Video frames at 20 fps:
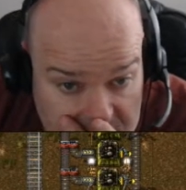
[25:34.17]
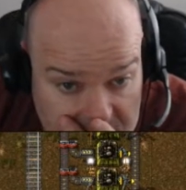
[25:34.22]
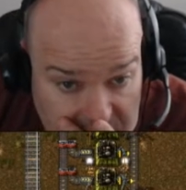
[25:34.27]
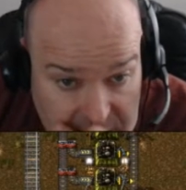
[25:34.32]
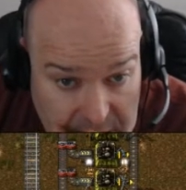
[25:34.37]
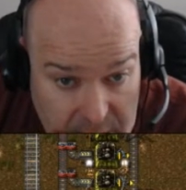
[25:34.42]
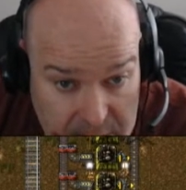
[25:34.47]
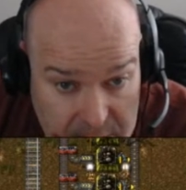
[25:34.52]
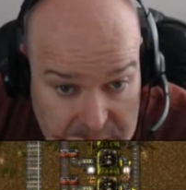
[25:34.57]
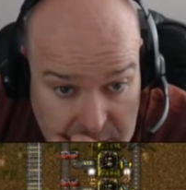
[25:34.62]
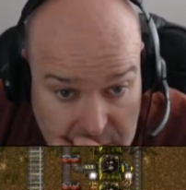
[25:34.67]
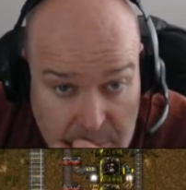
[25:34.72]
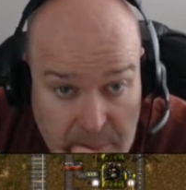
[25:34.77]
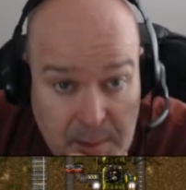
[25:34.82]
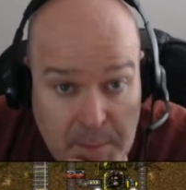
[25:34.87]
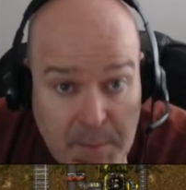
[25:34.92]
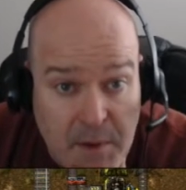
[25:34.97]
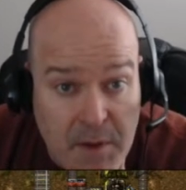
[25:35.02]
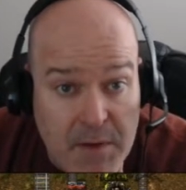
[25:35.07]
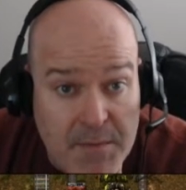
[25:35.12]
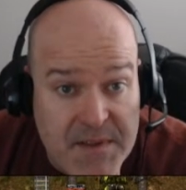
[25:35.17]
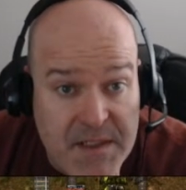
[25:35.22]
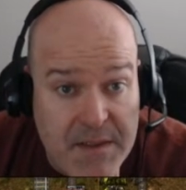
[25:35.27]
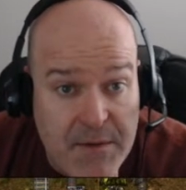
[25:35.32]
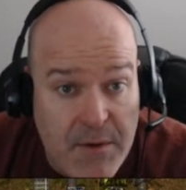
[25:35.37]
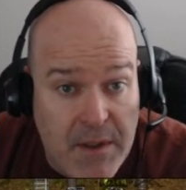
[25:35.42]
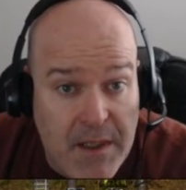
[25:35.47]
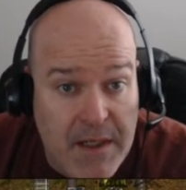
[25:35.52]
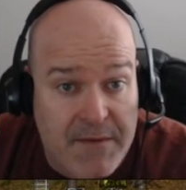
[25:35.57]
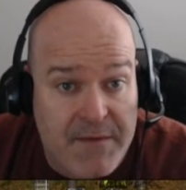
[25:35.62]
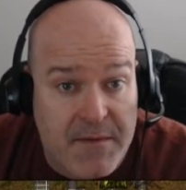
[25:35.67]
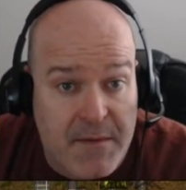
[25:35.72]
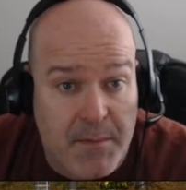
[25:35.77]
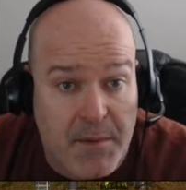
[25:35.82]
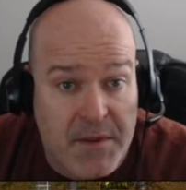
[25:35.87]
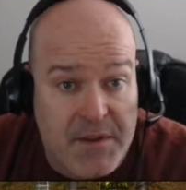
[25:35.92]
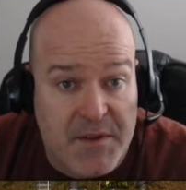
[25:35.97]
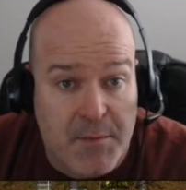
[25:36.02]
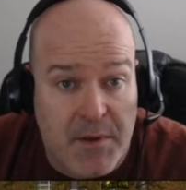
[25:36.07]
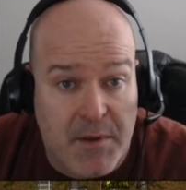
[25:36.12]
Where the hell are my pumps? I know I have a
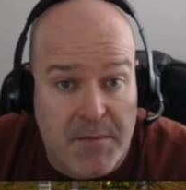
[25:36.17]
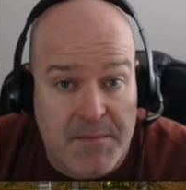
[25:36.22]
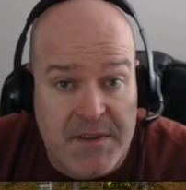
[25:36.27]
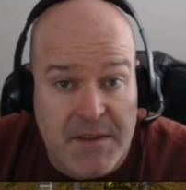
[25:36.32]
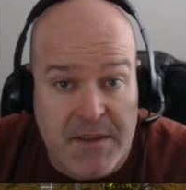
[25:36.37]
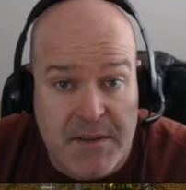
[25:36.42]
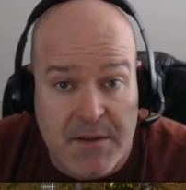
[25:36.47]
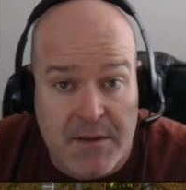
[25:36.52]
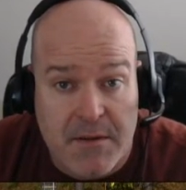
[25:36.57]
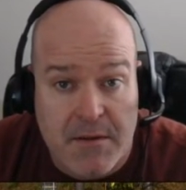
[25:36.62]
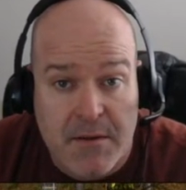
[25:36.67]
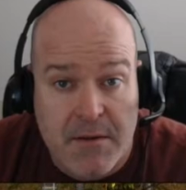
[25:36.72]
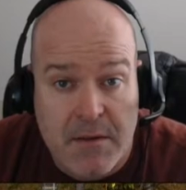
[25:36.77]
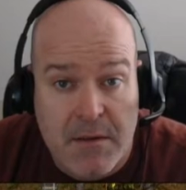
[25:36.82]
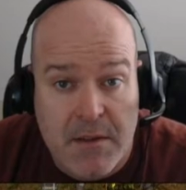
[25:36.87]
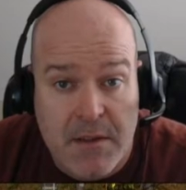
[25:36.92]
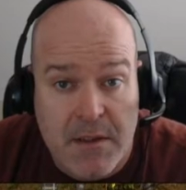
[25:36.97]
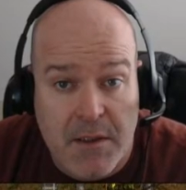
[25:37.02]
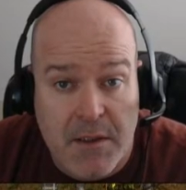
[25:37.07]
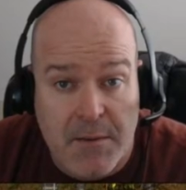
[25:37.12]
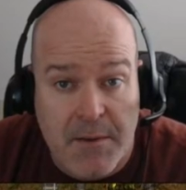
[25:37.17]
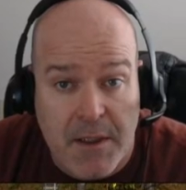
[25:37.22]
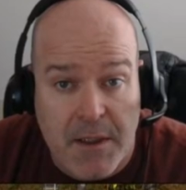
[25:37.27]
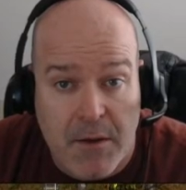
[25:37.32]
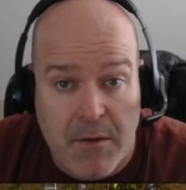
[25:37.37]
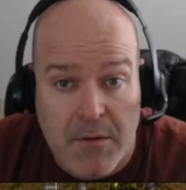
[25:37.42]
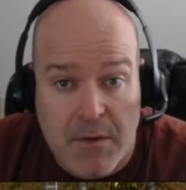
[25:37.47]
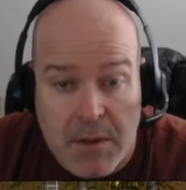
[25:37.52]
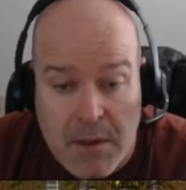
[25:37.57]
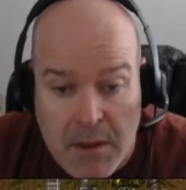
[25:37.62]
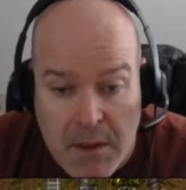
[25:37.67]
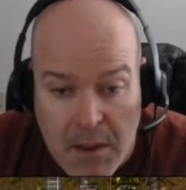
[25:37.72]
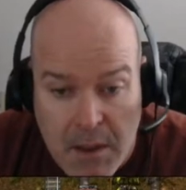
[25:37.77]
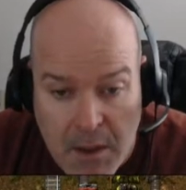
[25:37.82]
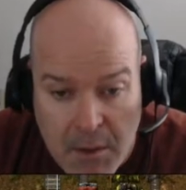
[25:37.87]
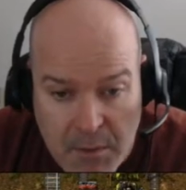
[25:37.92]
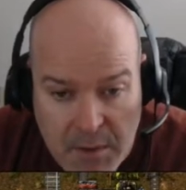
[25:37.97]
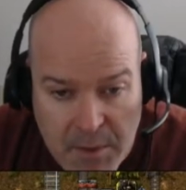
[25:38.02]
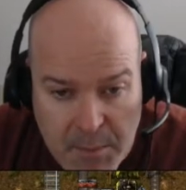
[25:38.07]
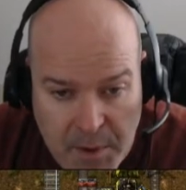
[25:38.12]
bunch of pumps in here. Here we go.
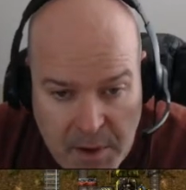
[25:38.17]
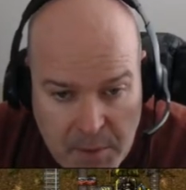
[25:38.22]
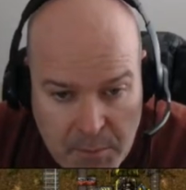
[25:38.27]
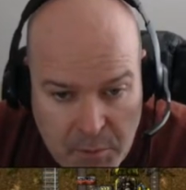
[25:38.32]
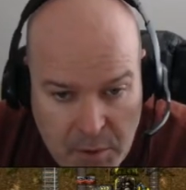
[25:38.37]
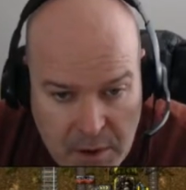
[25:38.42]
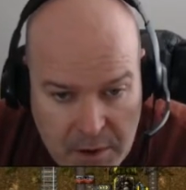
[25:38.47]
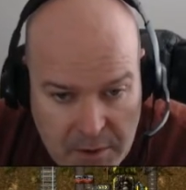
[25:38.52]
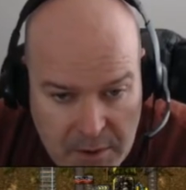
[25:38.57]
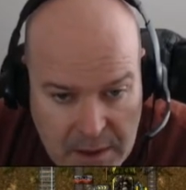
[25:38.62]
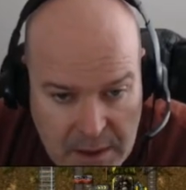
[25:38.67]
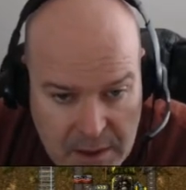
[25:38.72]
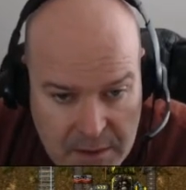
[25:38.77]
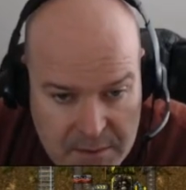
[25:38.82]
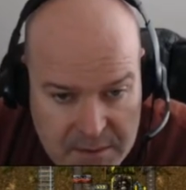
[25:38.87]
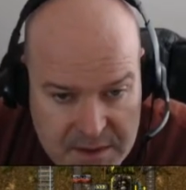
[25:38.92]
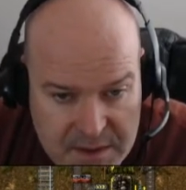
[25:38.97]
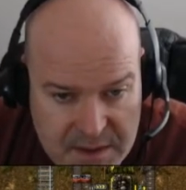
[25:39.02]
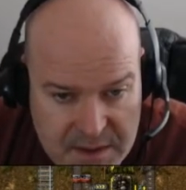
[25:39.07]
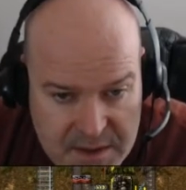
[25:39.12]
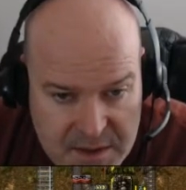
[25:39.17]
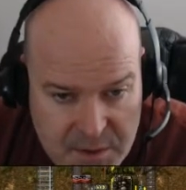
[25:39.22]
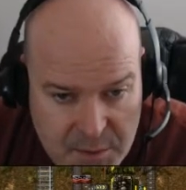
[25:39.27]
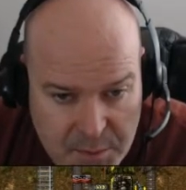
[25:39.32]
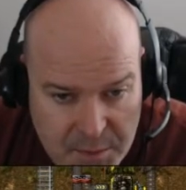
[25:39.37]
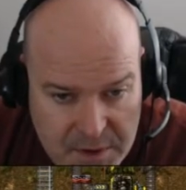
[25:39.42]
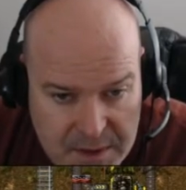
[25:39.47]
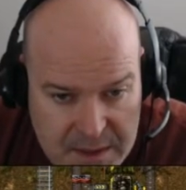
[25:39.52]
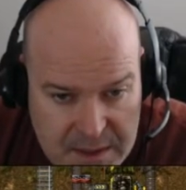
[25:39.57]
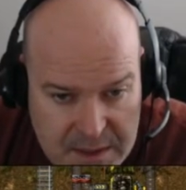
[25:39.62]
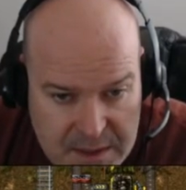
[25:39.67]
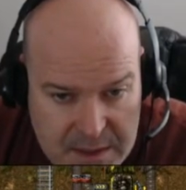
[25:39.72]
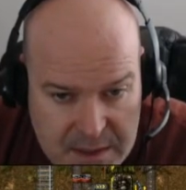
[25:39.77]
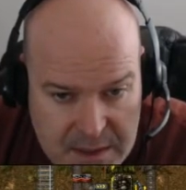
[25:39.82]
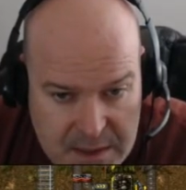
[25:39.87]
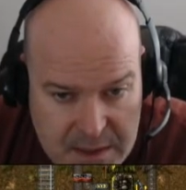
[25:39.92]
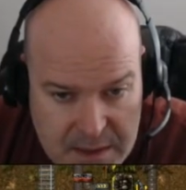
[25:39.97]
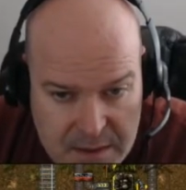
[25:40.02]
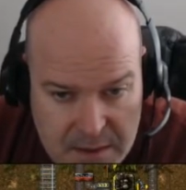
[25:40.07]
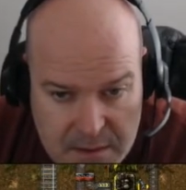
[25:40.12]
We're going to pump water out. This is super
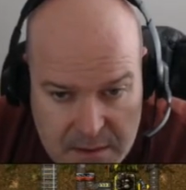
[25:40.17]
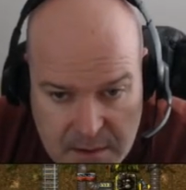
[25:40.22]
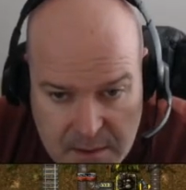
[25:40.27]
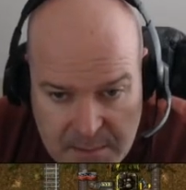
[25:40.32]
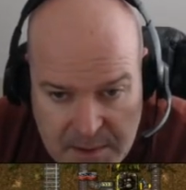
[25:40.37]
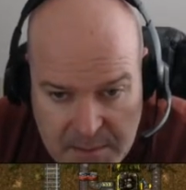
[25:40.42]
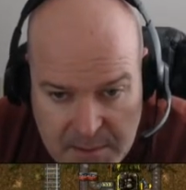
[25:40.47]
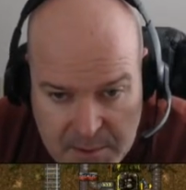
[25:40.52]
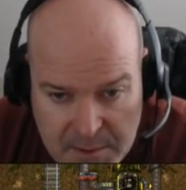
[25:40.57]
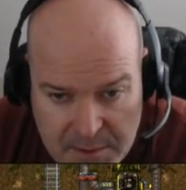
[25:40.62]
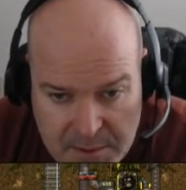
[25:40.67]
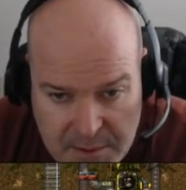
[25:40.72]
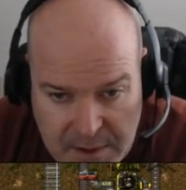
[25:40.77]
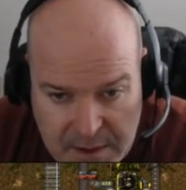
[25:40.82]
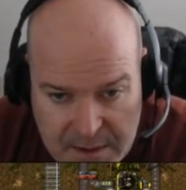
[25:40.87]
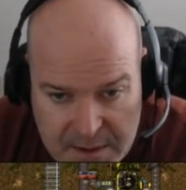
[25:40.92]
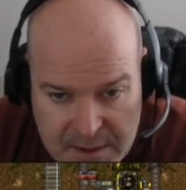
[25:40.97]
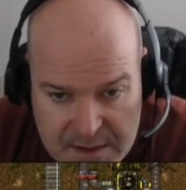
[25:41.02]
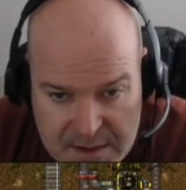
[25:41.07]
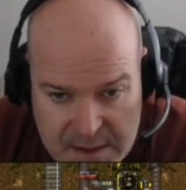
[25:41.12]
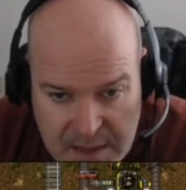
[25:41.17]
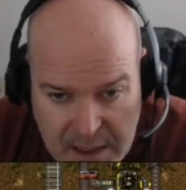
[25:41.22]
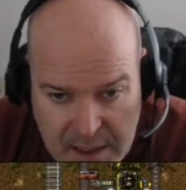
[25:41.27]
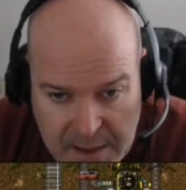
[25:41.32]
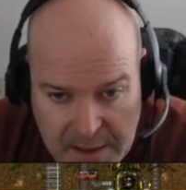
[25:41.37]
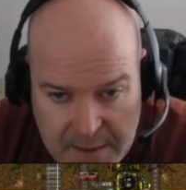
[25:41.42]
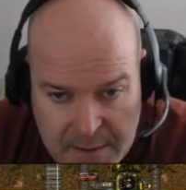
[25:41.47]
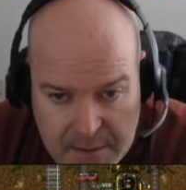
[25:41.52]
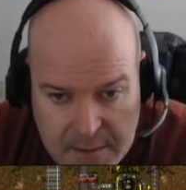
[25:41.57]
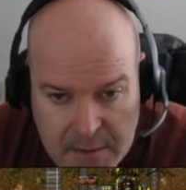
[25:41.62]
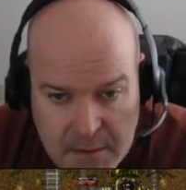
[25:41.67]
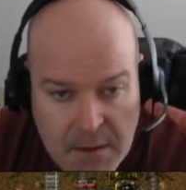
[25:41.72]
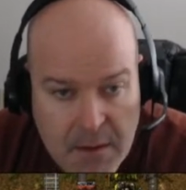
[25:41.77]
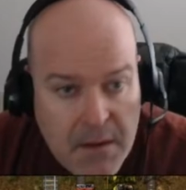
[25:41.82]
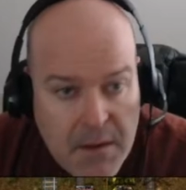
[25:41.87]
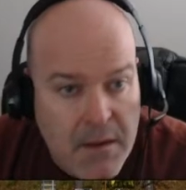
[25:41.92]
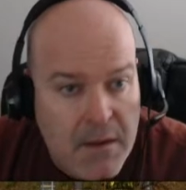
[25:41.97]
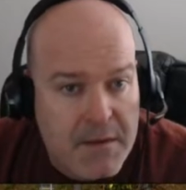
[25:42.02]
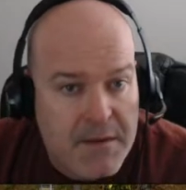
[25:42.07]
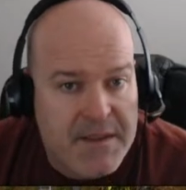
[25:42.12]
easy. Maybe we'll do it out of this side.
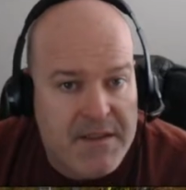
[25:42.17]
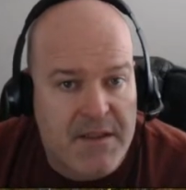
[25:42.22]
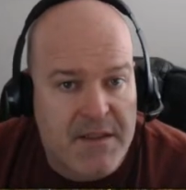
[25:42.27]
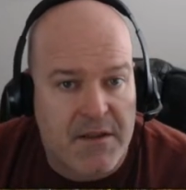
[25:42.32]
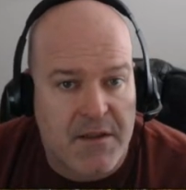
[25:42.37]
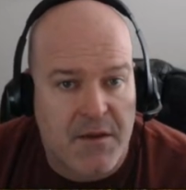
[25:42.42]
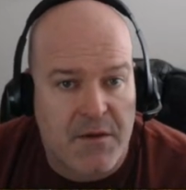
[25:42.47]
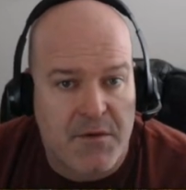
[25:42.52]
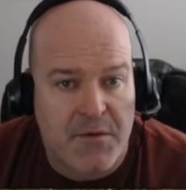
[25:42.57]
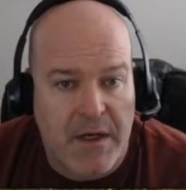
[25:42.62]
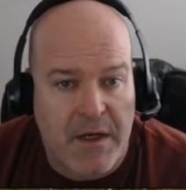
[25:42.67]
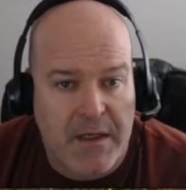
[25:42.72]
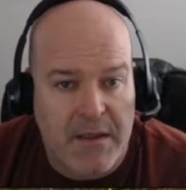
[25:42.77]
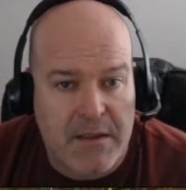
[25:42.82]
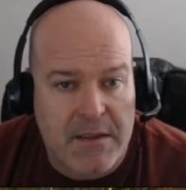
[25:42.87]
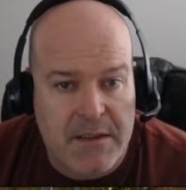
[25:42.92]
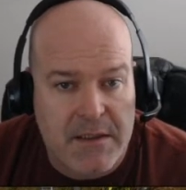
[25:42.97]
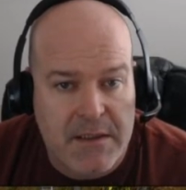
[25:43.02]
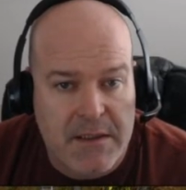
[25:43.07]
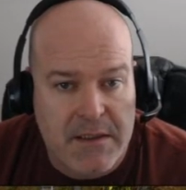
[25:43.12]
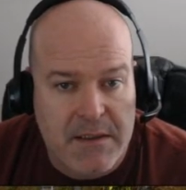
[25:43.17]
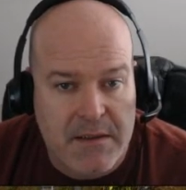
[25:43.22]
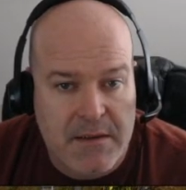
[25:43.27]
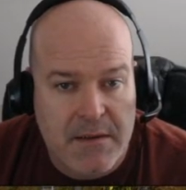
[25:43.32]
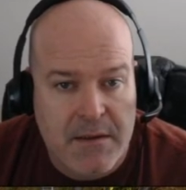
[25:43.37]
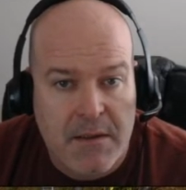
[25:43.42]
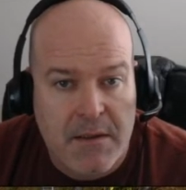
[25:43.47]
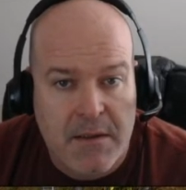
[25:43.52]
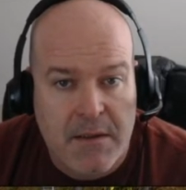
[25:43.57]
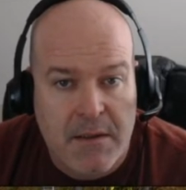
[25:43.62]
That's going to go directly into